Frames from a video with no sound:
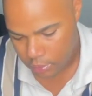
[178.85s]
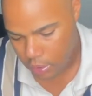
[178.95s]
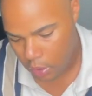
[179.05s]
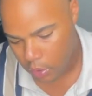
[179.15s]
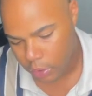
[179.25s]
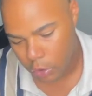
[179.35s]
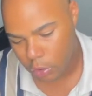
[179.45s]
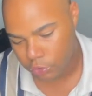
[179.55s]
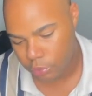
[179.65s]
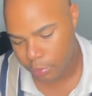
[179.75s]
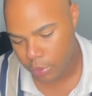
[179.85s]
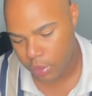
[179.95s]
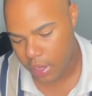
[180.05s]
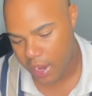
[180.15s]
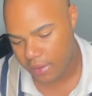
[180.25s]
on Ulta
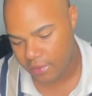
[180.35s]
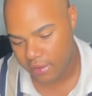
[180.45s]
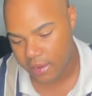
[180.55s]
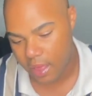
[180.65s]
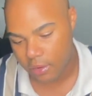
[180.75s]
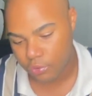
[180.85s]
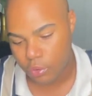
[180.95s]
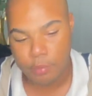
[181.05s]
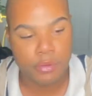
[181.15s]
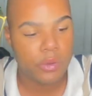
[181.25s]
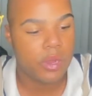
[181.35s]
Beauty, $18 on Beauty